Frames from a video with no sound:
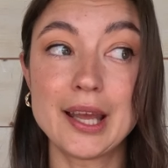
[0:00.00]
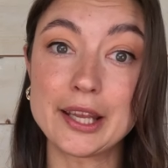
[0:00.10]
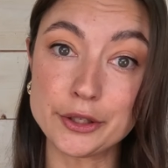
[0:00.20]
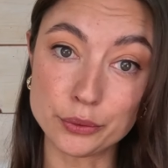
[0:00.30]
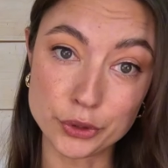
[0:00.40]

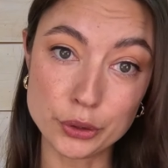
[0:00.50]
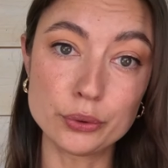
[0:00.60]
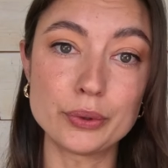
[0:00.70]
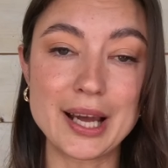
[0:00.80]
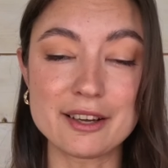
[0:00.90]
and you
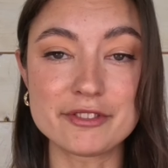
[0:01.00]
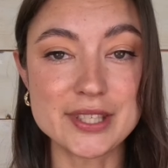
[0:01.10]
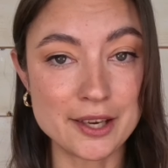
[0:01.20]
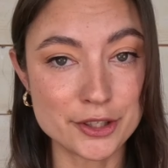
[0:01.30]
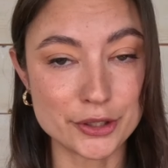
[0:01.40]
do have
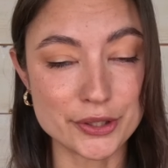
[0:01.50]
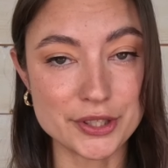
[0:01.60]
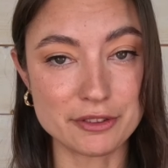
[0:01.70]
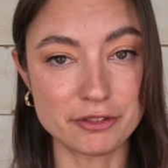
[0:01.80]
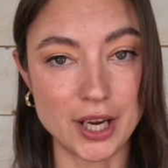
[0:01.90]
centers
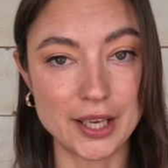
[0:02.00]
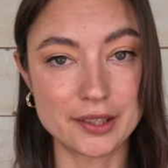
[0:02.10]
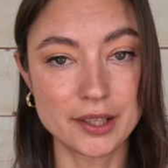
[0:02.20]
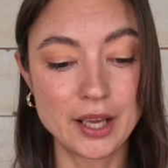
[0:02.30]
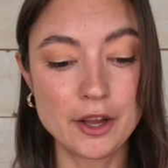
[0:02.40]
defined.